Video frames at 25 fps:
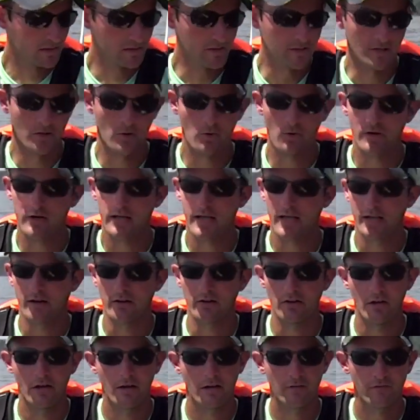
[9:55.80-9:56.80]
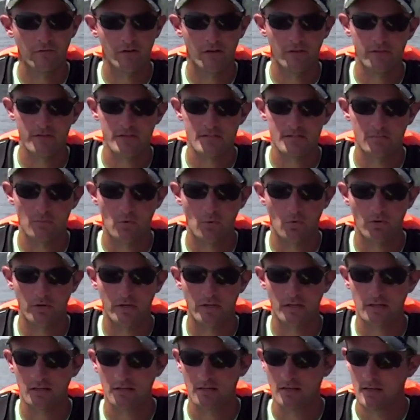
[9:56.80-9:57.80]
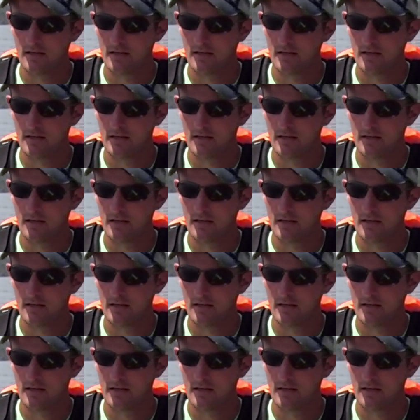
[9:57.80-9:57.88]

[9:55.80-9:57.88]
you know what? I had a lot of fun this morning,